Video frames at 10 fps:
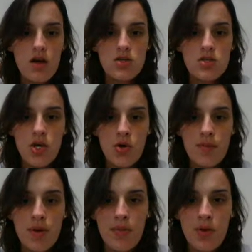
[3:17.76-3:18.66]
So it
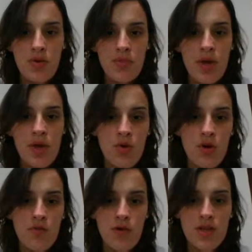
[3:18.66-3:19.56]
might be worth paying
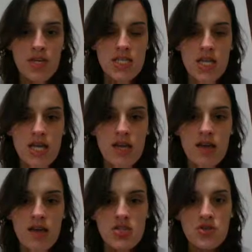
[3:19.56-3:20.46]
more for this ticket
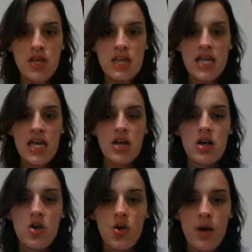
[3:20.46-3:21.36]
because you get
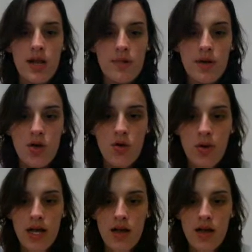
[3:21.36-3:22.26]
there quite a bit
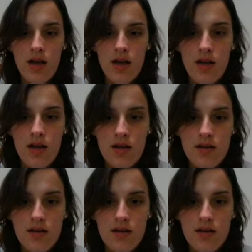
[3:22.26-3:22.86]
quicker